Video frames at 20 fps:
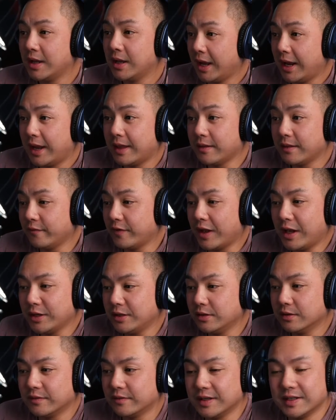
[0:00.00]
and the
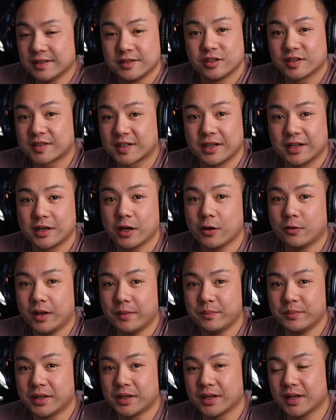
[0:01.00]
value of it is just going to go
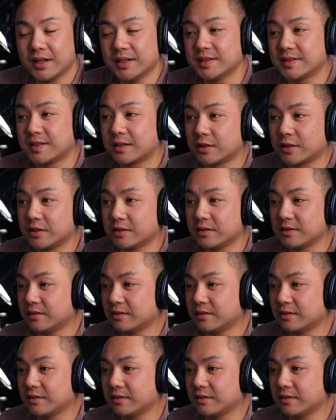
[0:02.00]
up because they're